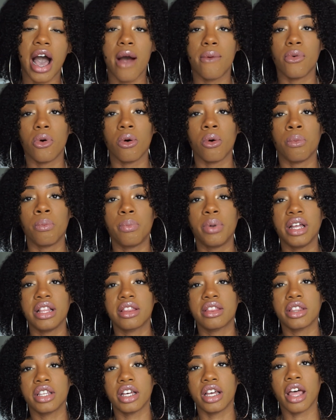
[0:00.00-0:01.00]
I will
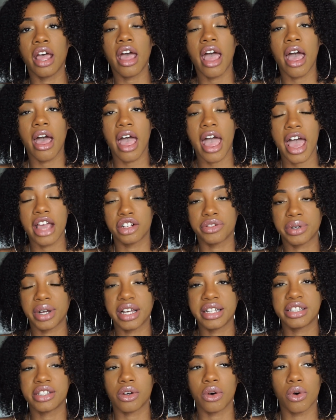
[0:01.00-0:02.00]
put the
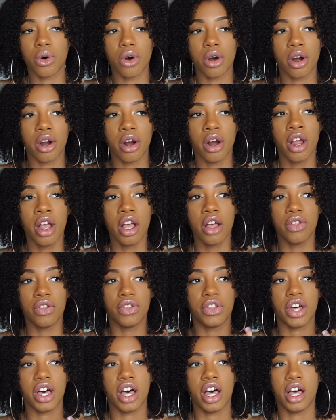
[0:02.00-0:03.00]
address or
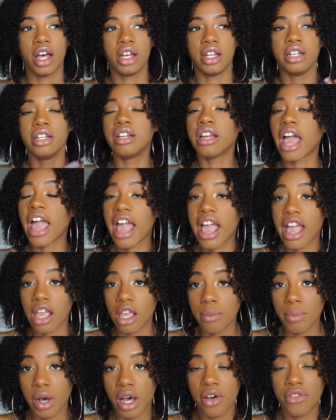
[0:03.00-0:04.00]
the
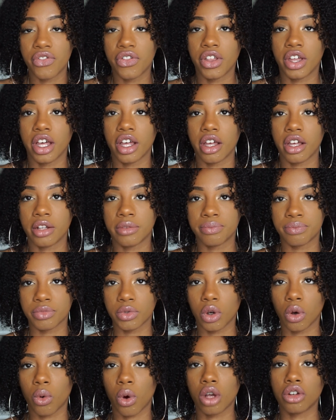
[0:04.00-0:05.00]
name of the
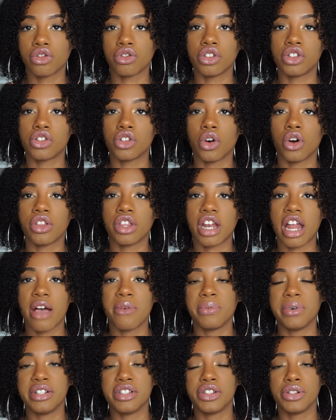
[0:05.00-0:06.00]
grocery store that
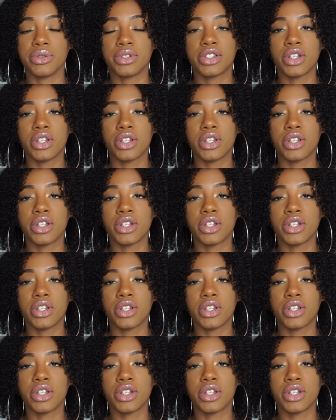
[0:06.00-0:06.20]
I went to.